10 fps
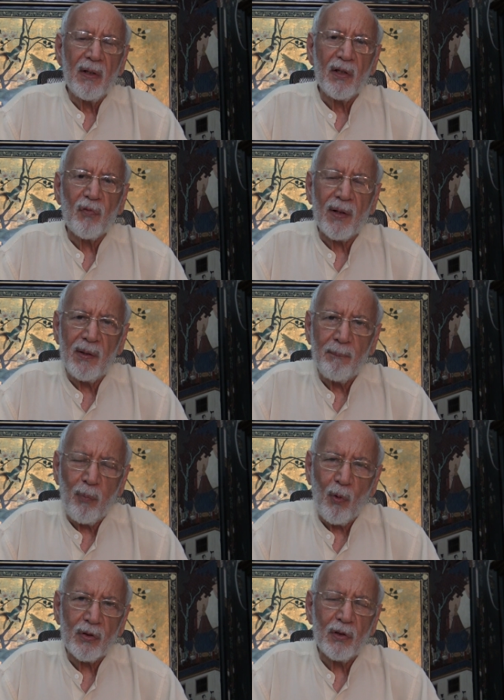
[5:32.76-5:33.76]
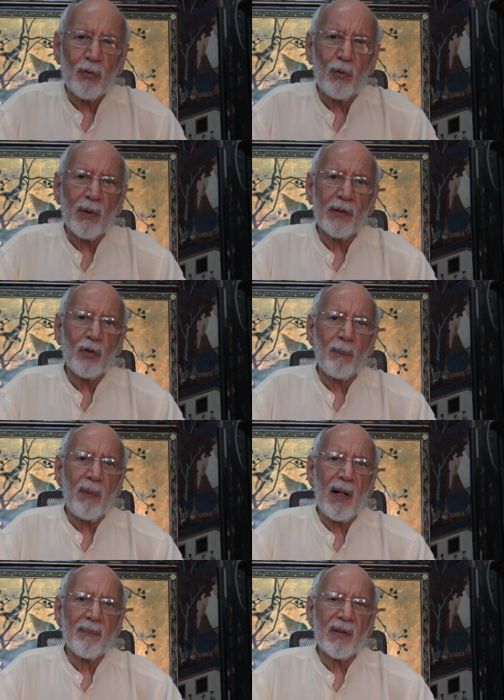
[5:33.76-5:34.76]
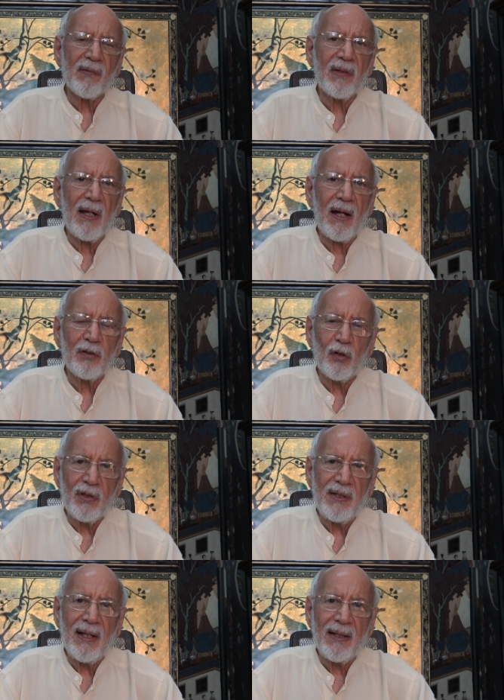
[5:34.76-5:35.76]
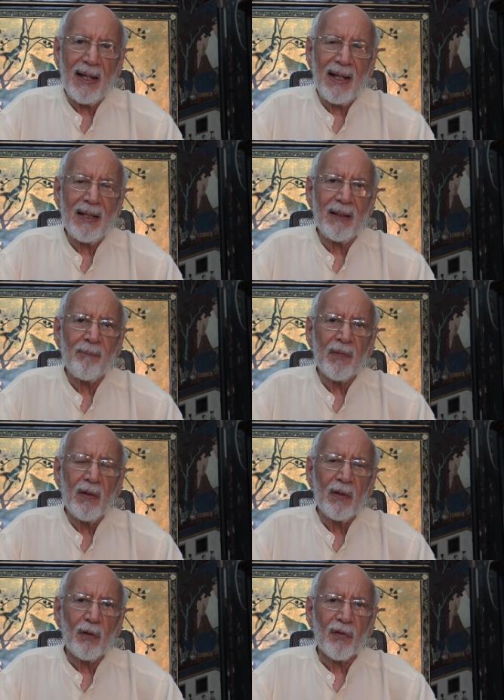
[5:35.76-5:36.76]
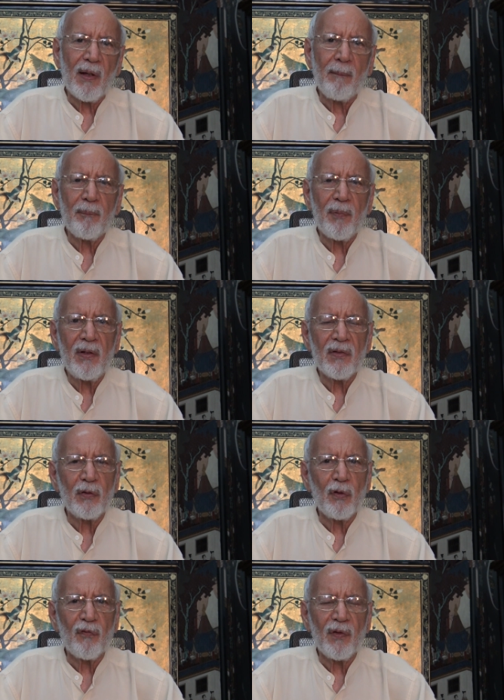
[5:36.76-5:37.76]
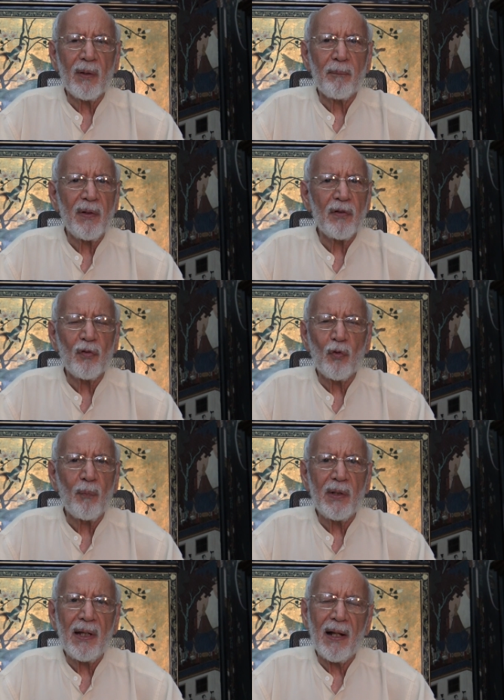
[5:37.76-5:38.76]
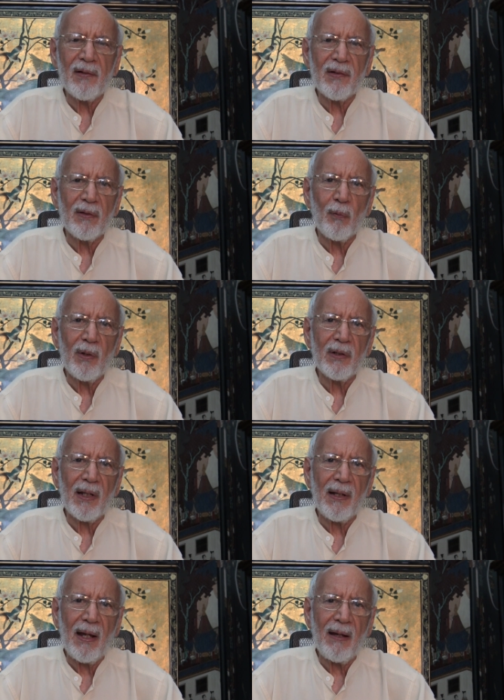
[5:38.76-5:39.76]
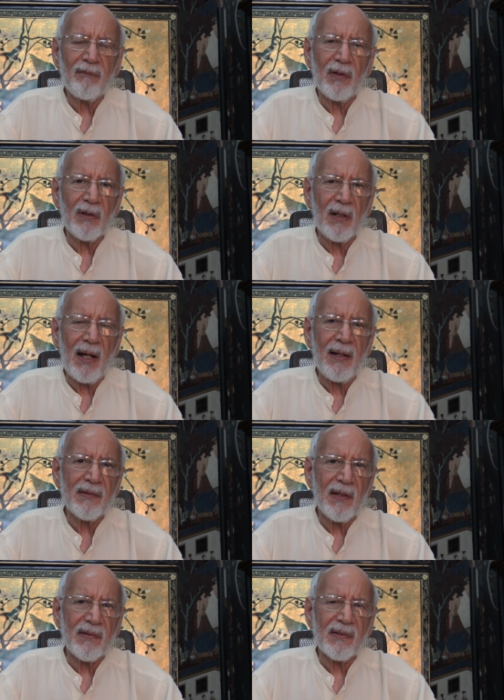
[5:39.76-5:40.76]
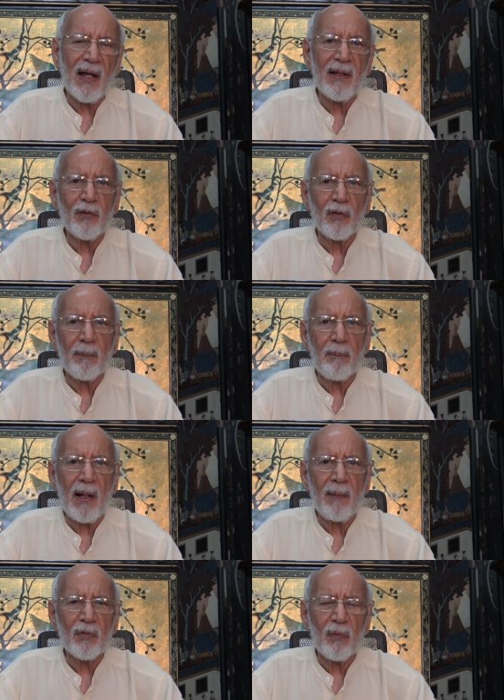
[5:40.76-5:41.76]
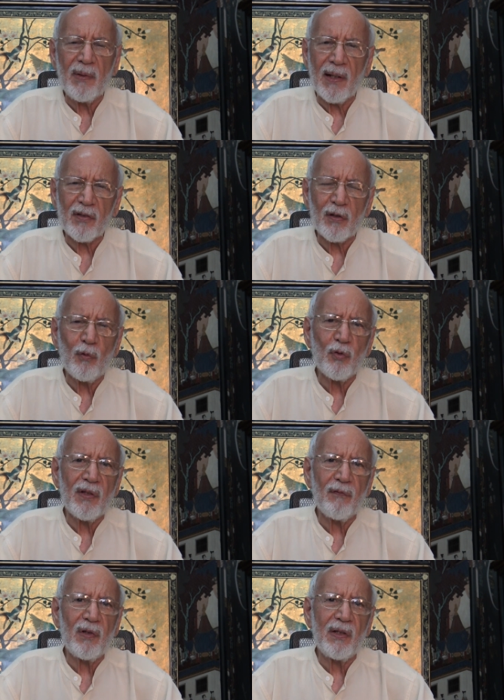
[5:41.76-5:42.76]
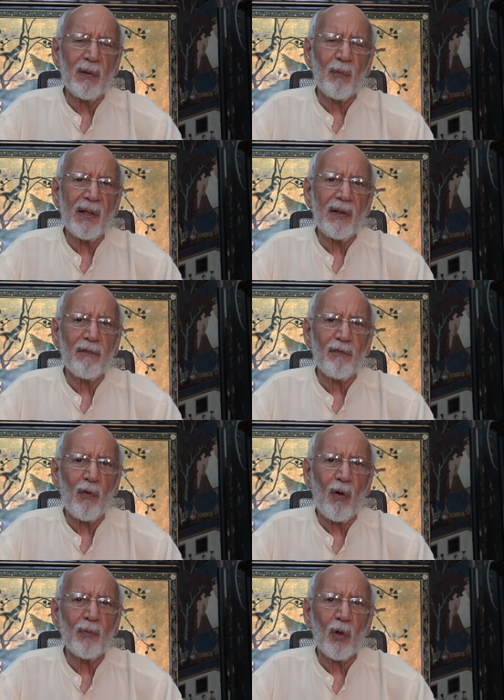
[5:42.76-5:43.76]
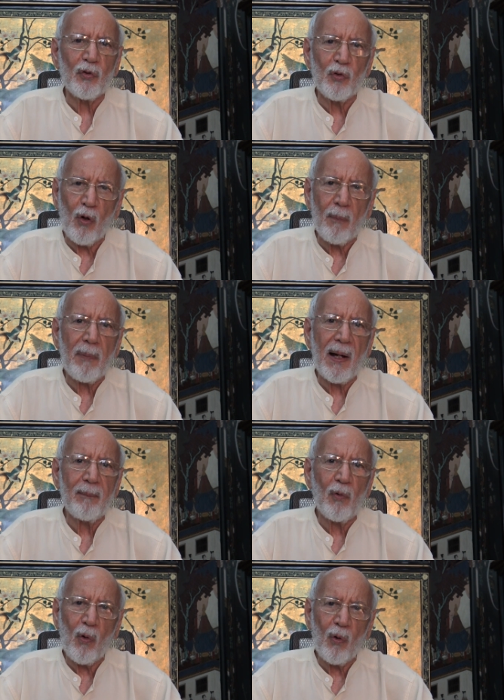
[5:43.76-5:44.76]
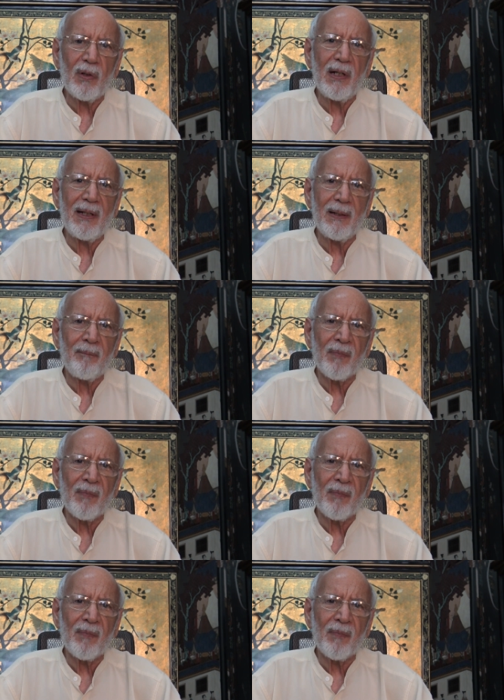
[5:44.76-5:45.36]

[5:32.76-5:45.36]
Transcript: It's very important to look at your palms as they are your DNA your thumbprints and your fingerprints nobody else in the world can have and the lines and signs on the palms will be exclusively the way they are formed on your palm only.